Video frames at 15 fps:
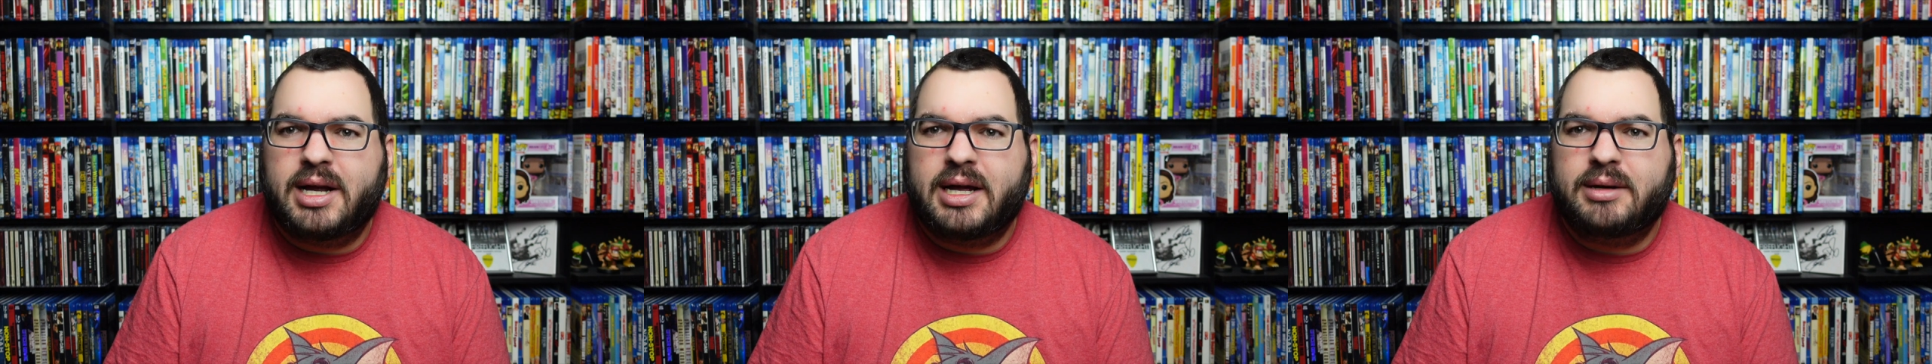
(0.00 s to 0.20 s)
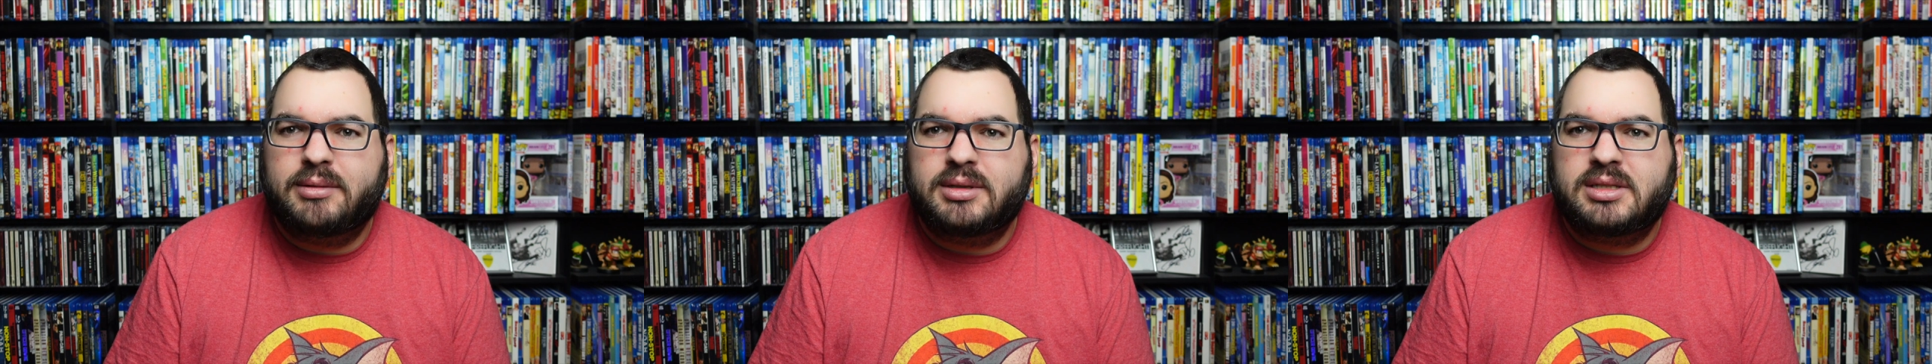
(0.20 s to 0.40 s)

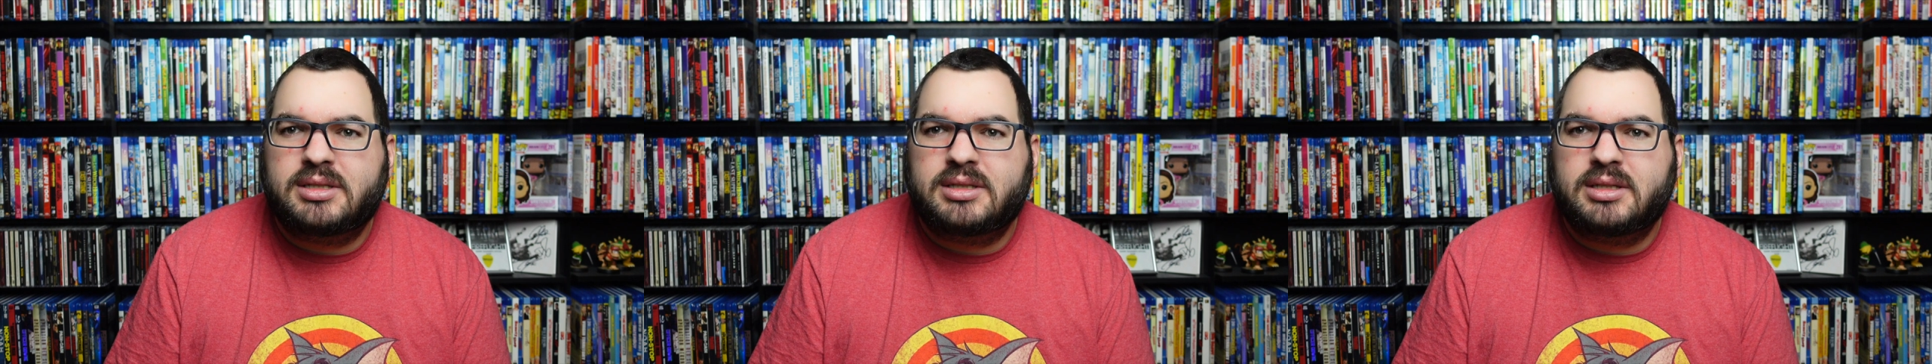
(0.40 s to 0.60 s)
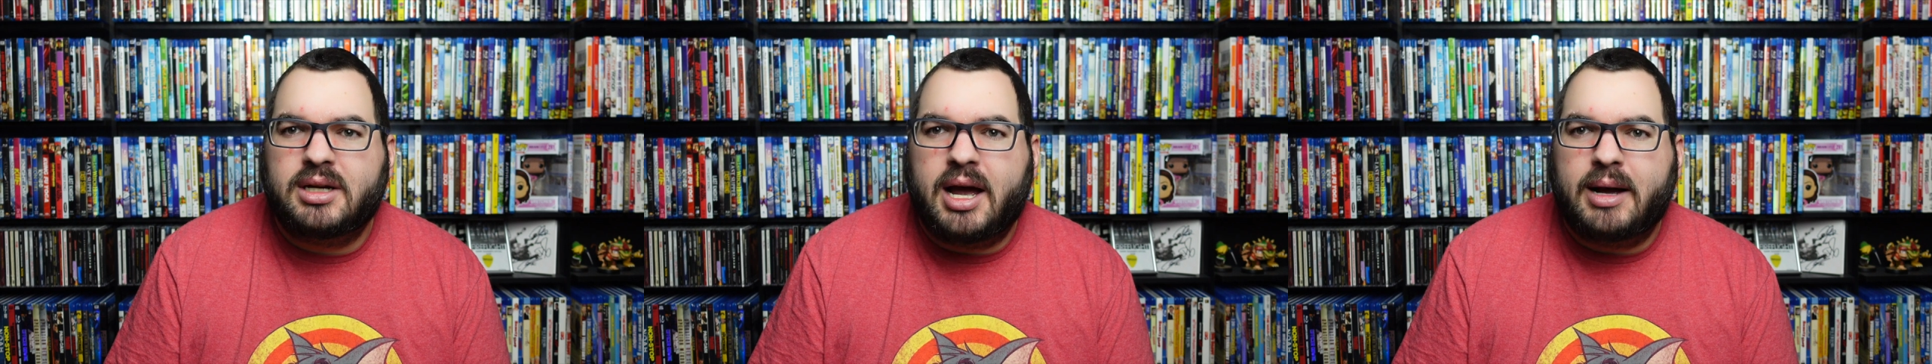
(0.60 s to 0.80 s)
I
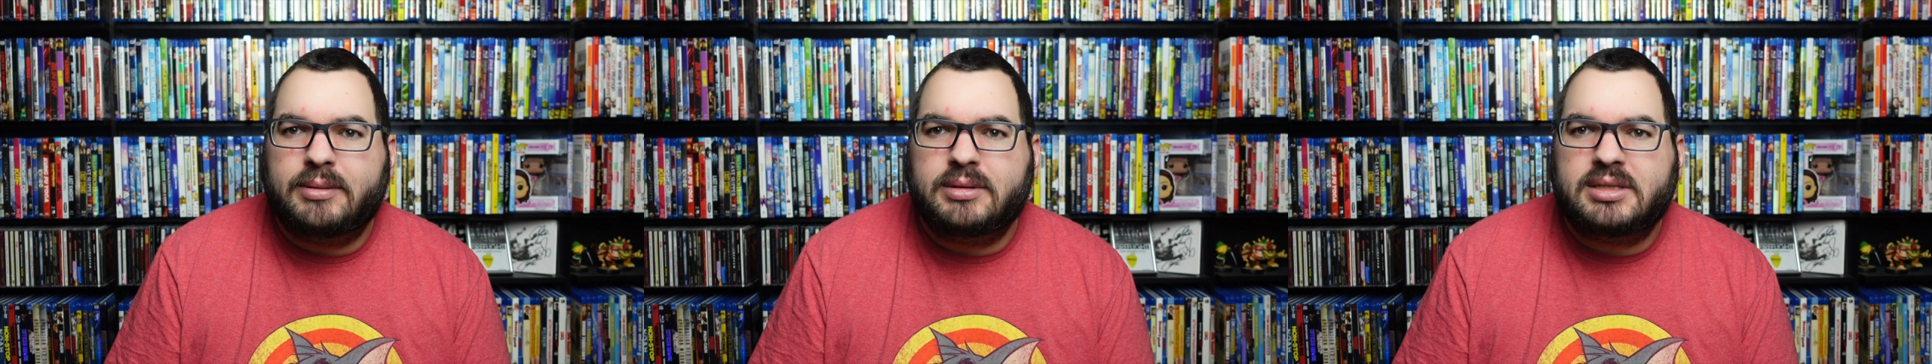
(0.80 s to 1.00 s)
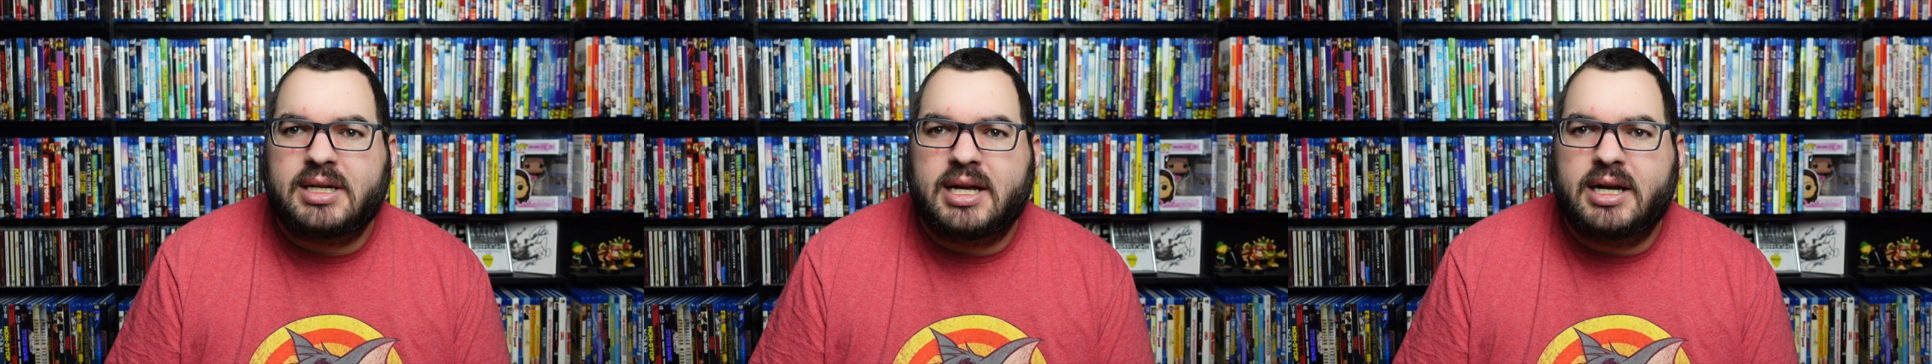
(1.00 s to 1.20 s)

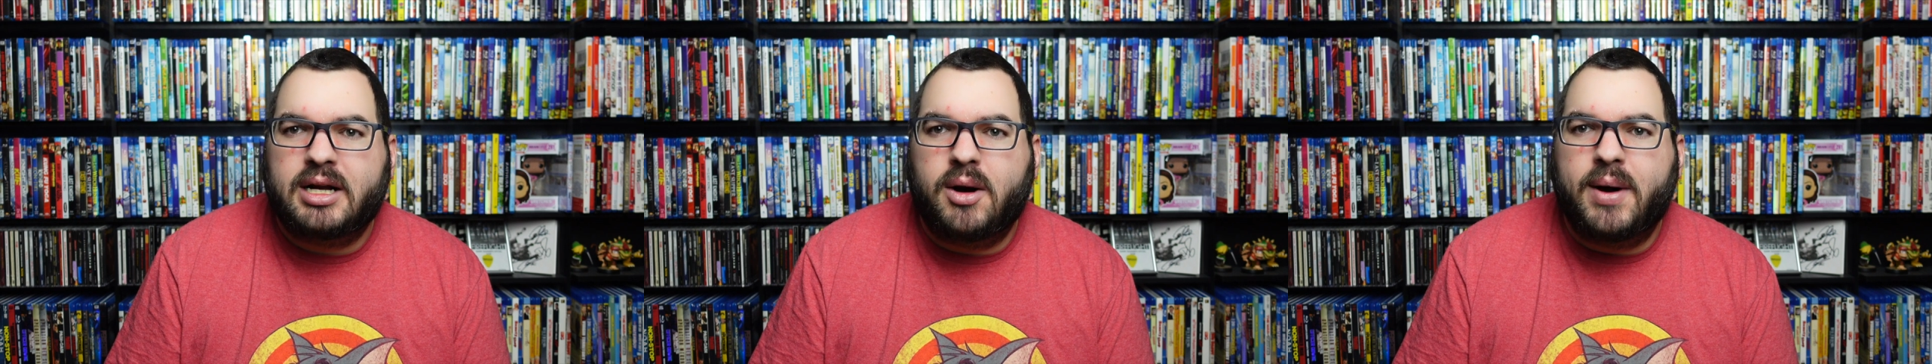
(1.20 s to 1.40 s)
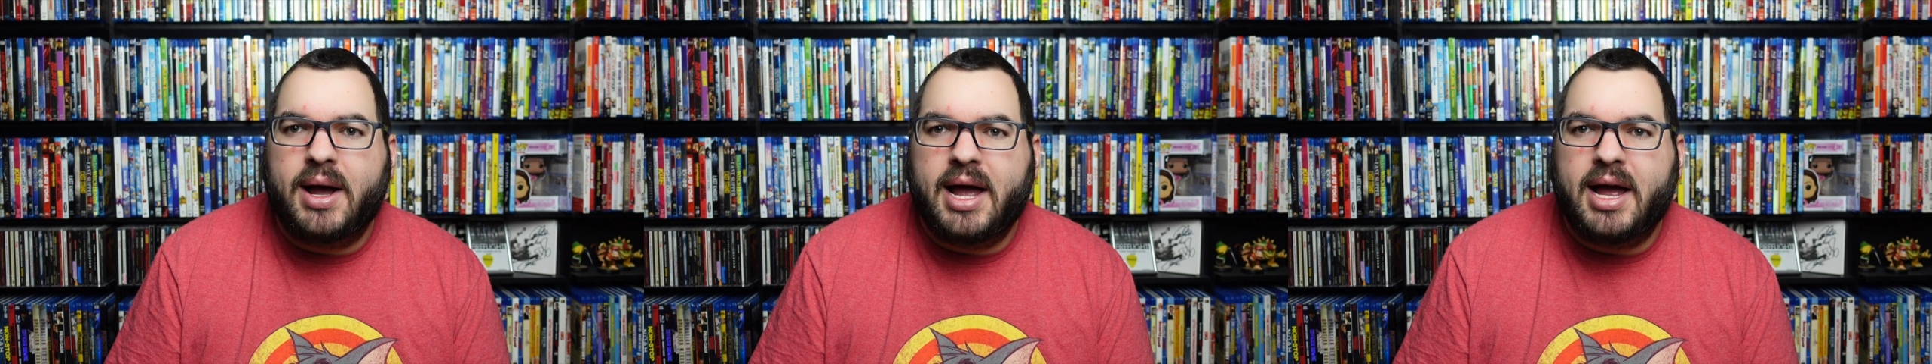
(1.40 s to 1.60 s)
would say
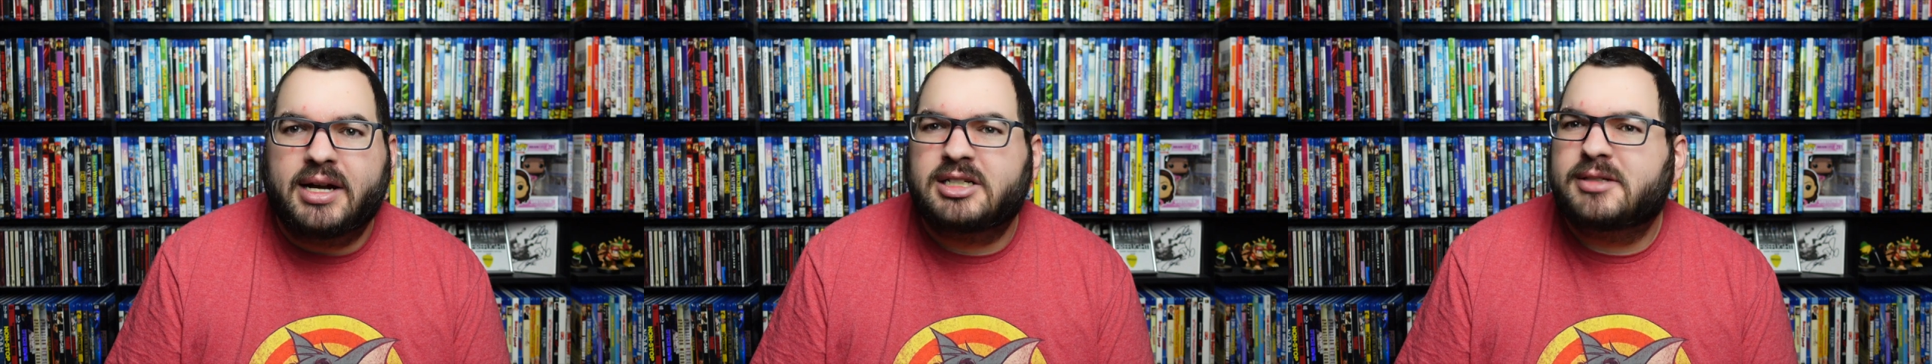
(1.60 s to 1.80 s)
go ahead,